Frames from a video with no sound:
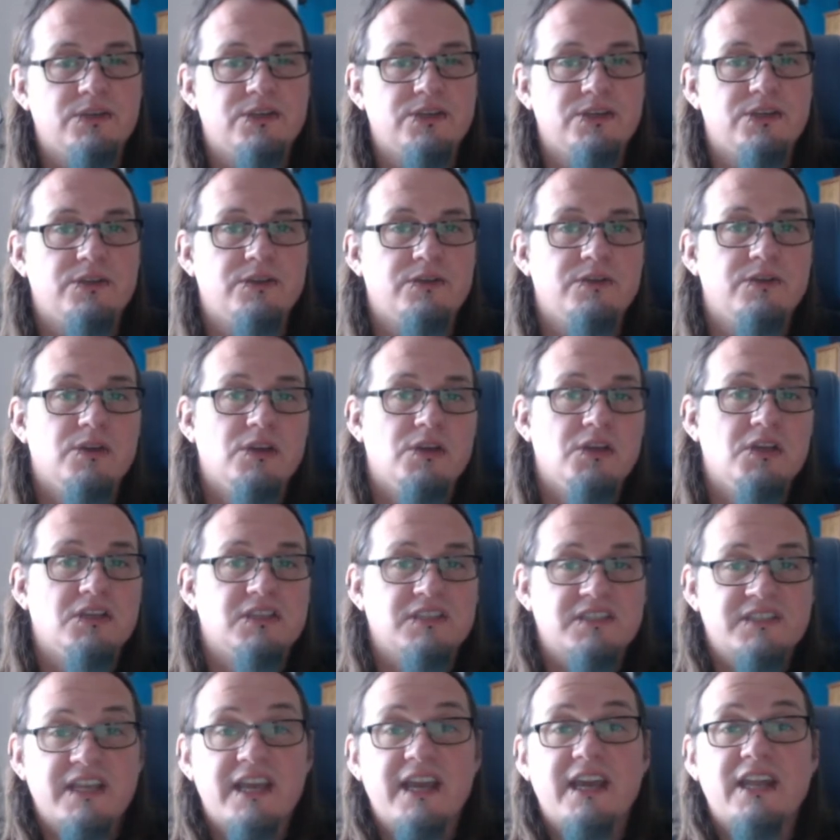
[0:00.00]
you
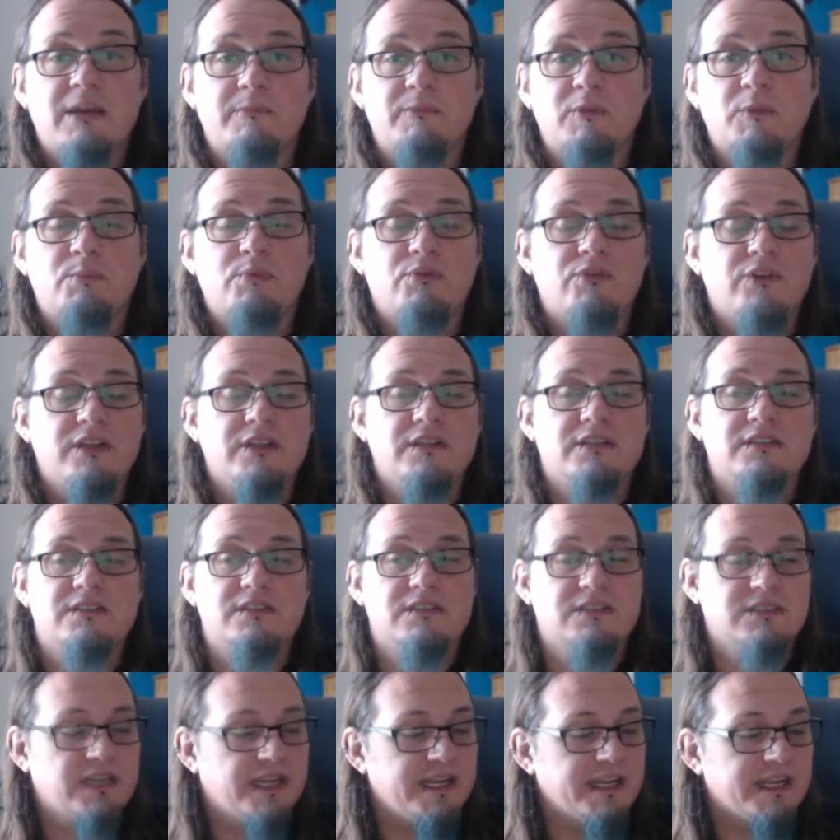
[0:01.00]
setting up the prints,
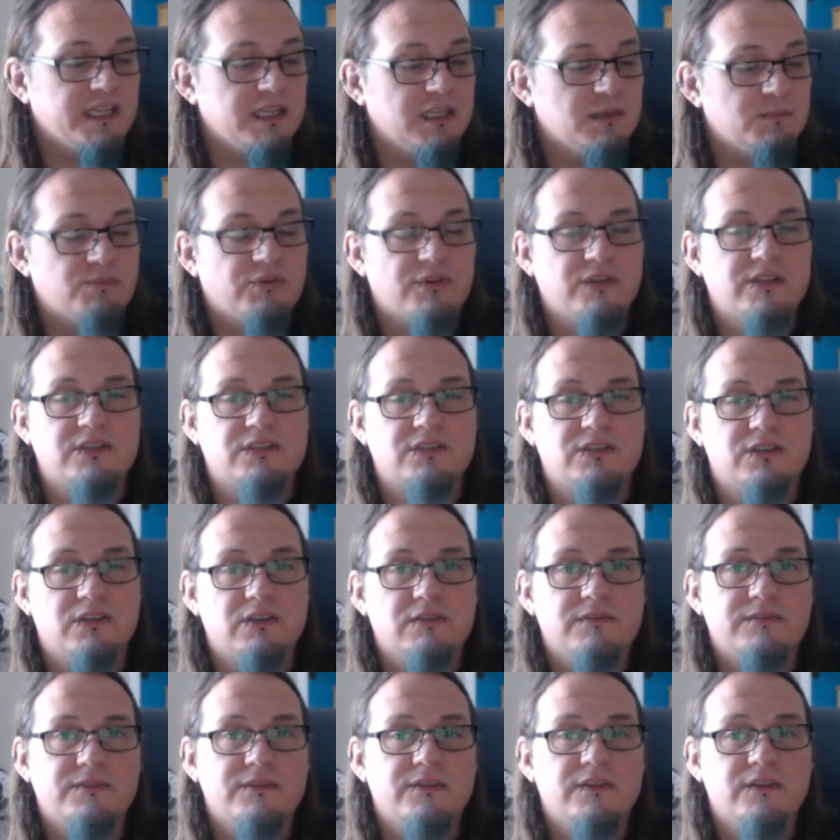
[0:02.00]
taking the prints
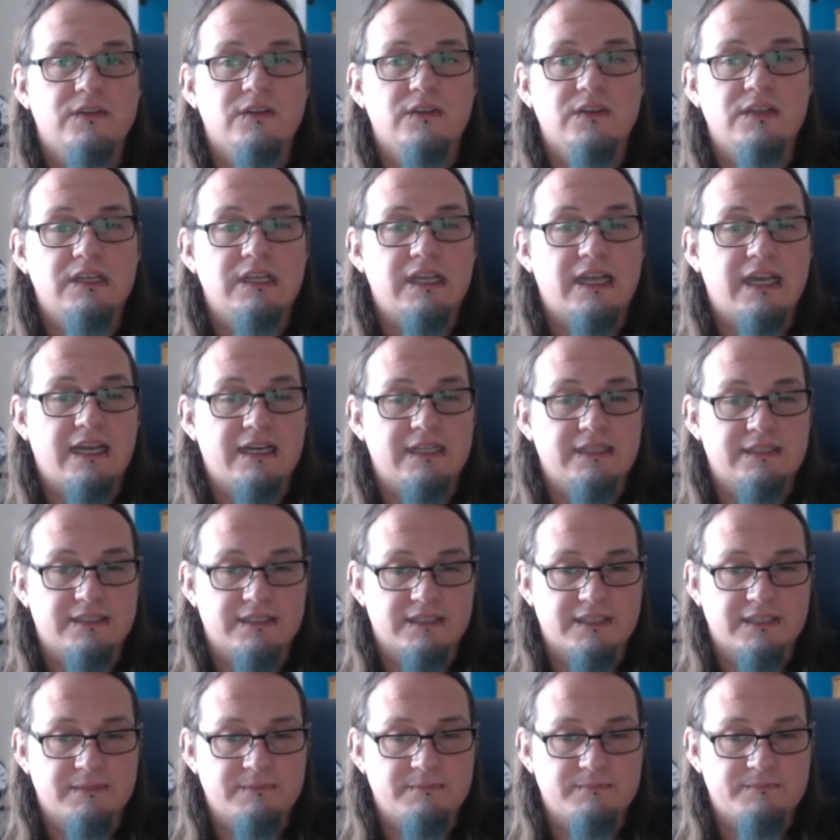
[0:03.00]
off, and
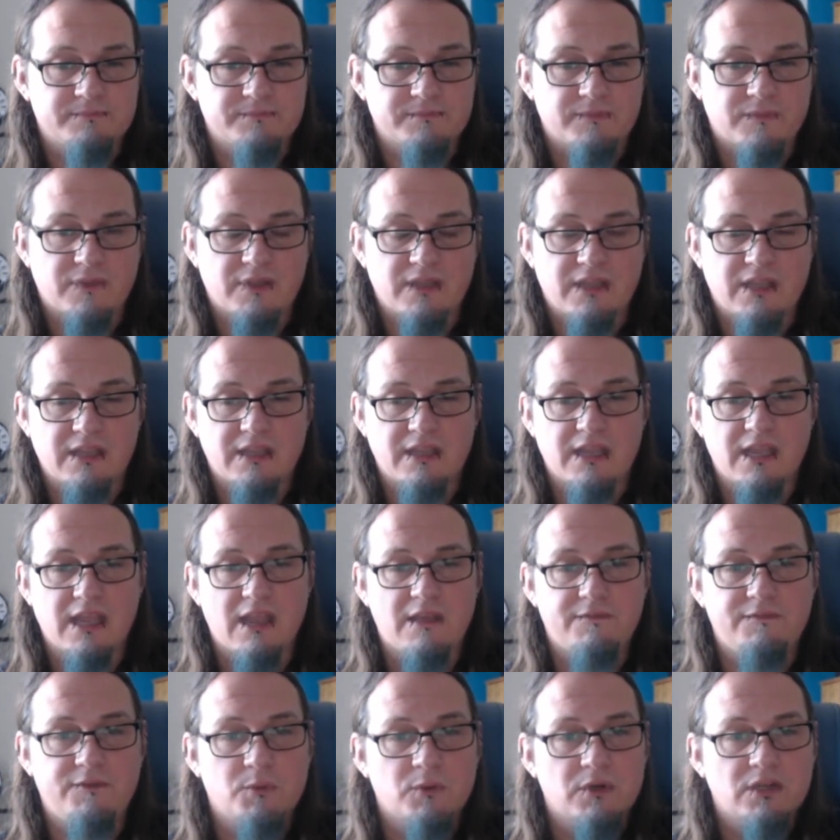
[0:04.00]

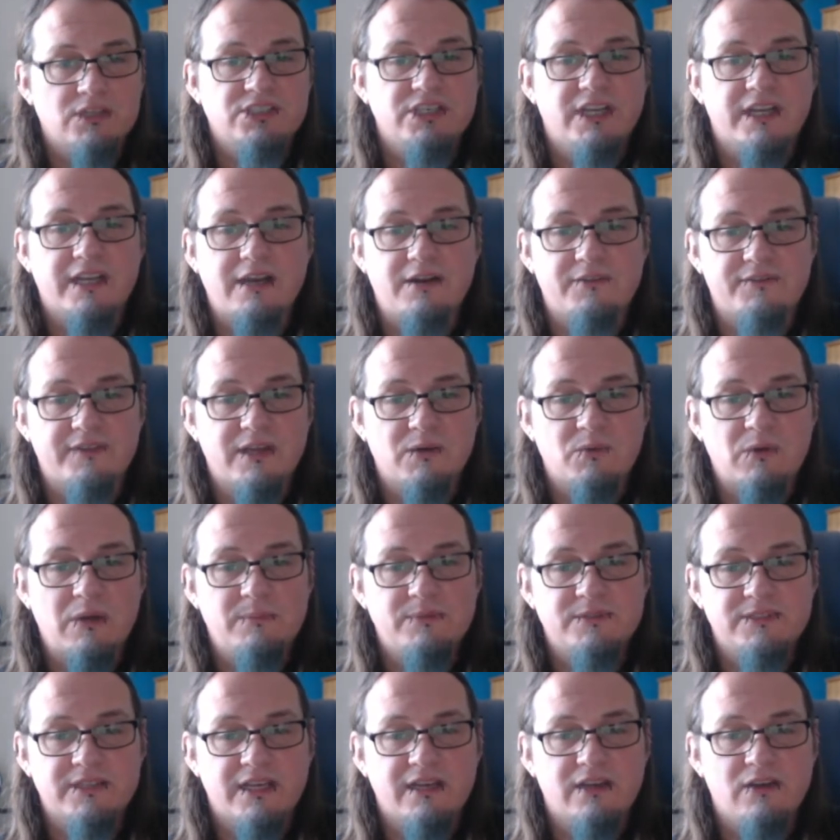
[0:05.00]
if you want to check out their
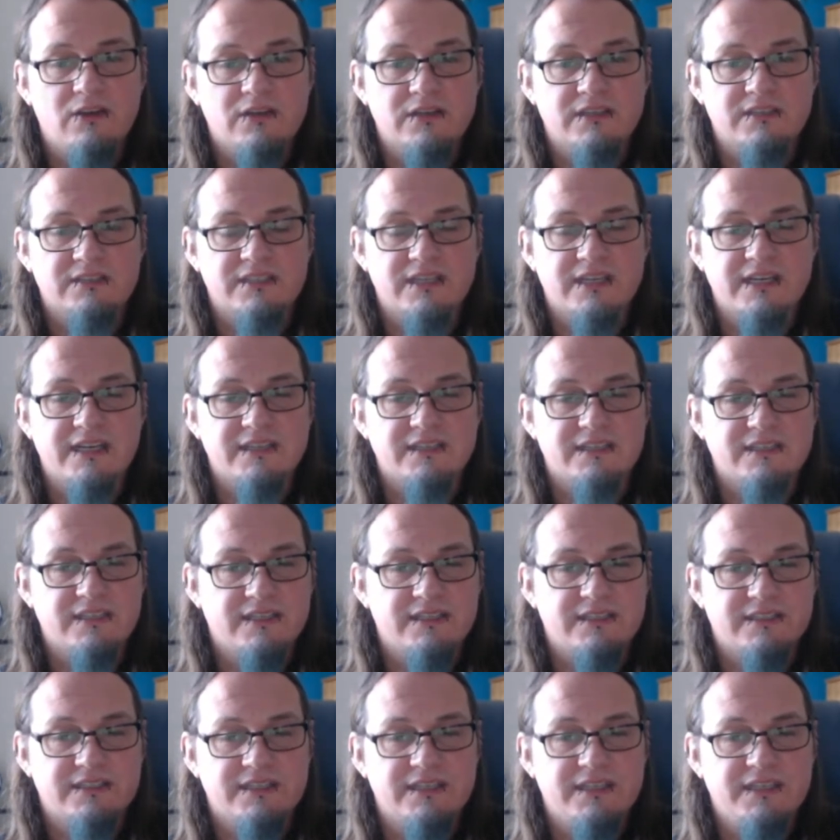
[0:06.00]
website, like I say,
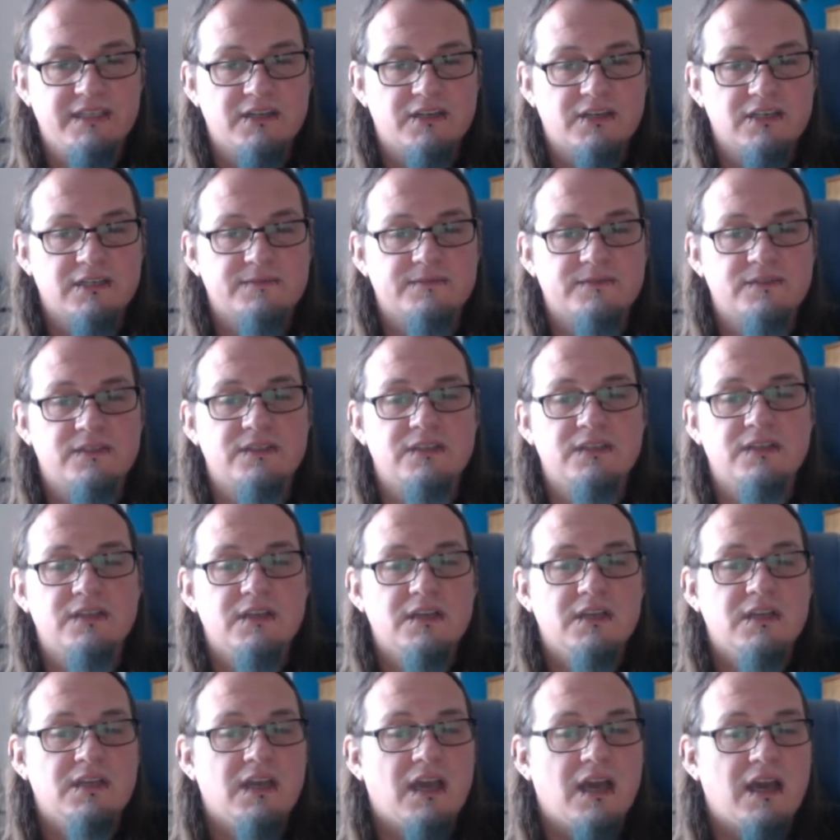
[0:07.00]
it's
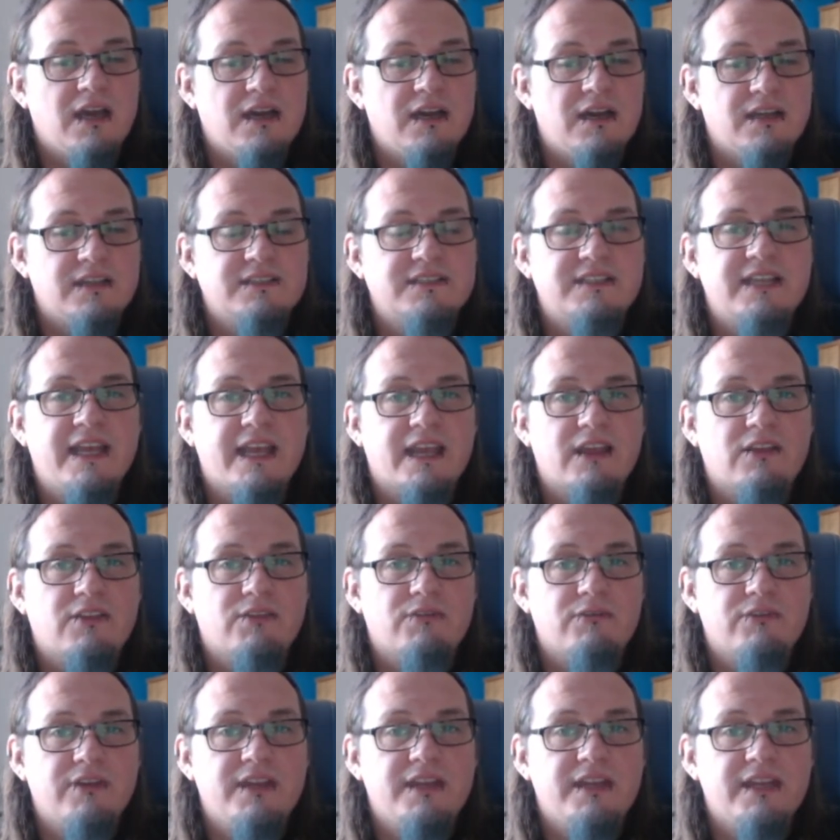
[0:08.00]

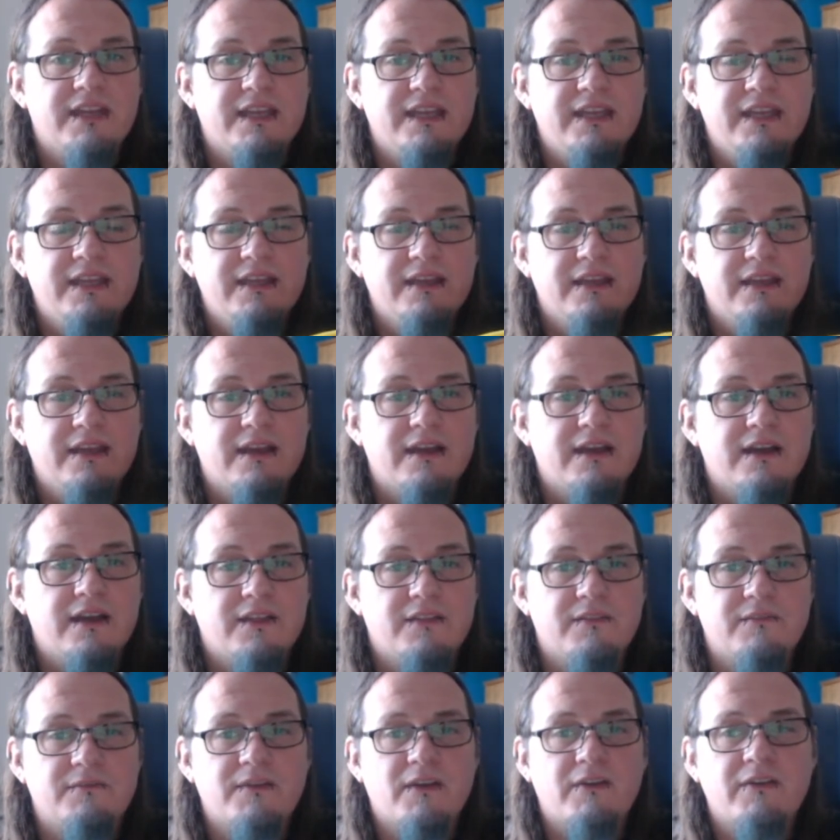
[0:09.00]

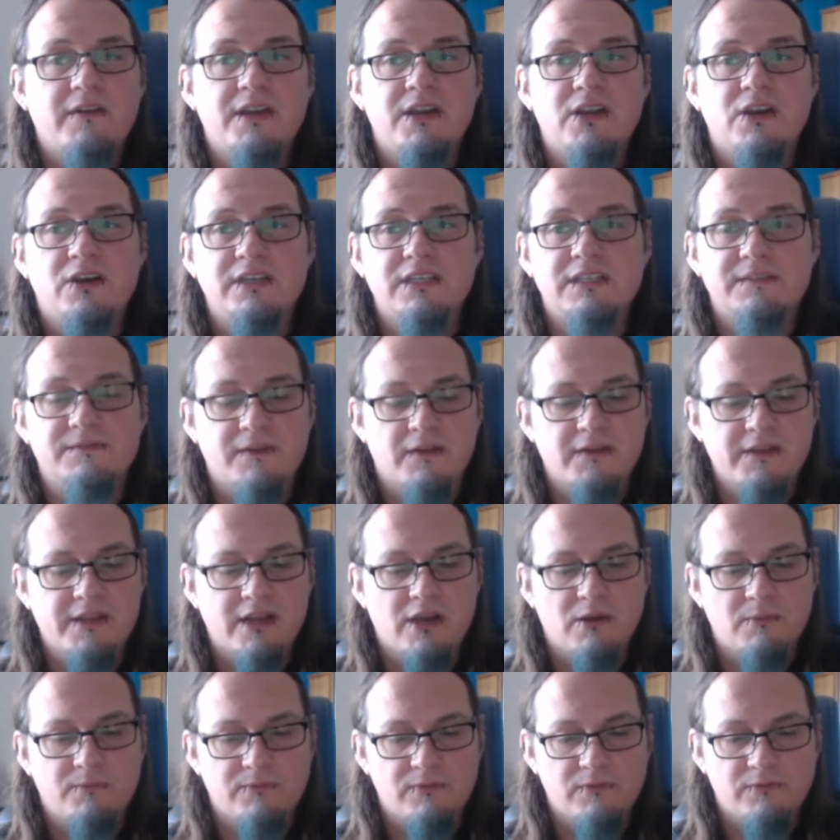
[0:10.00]
t-tech3d. Very nice, very
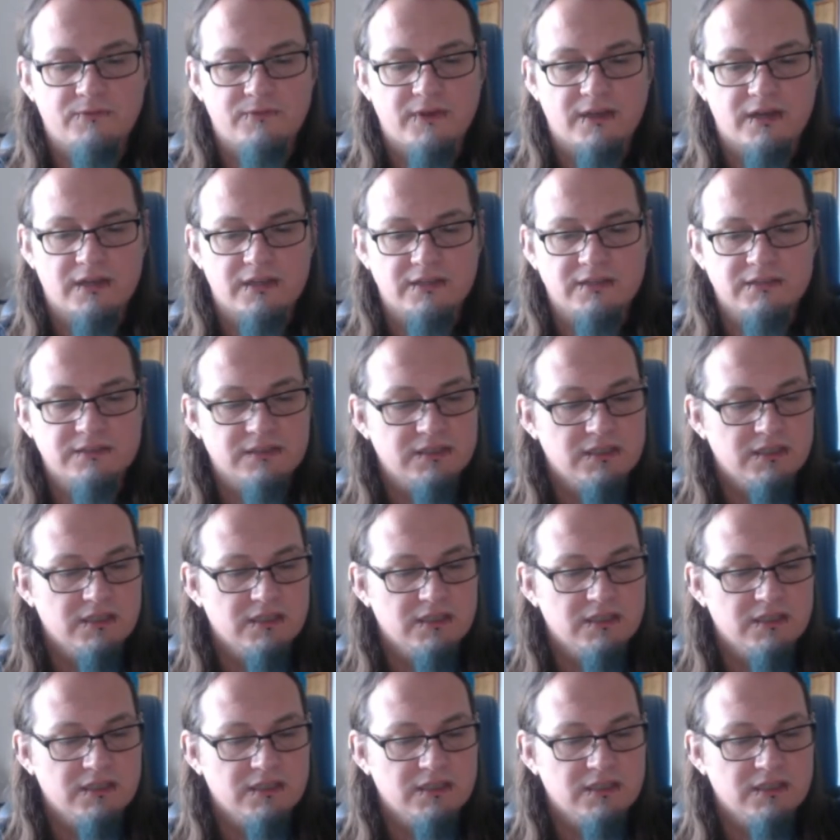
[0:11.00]
helpful fellas.